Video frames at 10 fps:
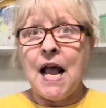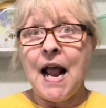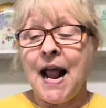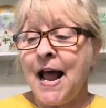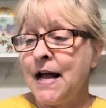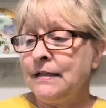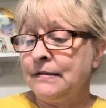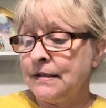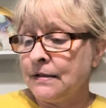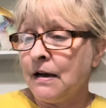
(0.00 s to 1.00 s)

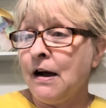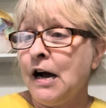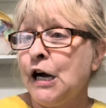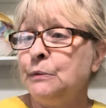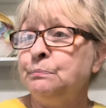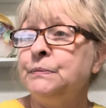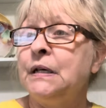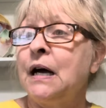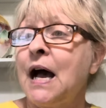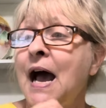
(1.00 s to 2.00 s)
And um,
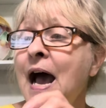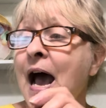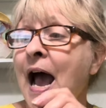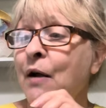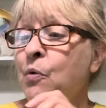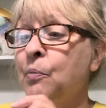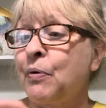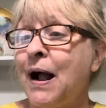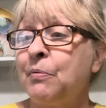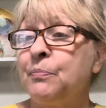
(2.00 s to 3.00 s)
I will
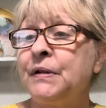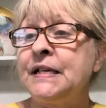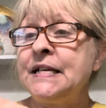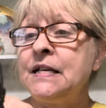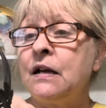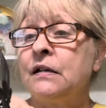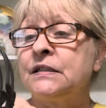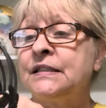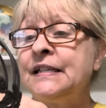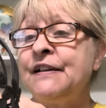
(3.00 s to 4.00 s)
probably
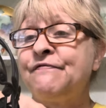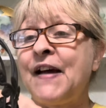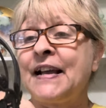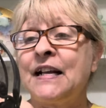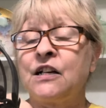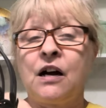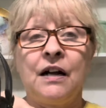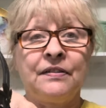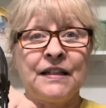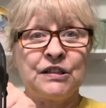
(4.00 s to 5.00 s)
see if I can
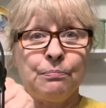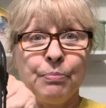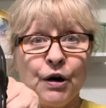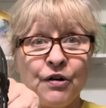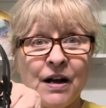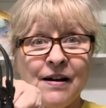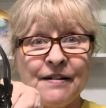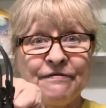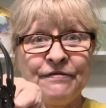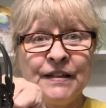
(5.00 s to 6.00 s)
cut this bird
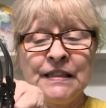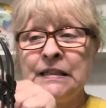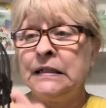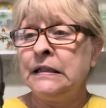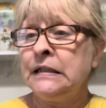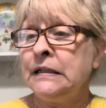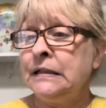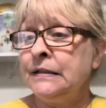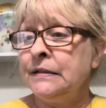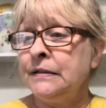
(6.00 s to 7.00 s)
off.
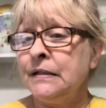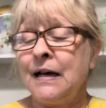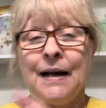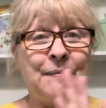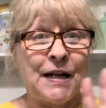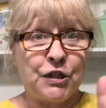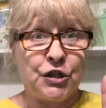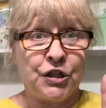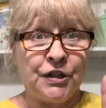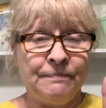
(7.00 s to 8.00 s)
I'm not
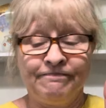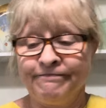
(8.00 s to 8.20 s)
sure.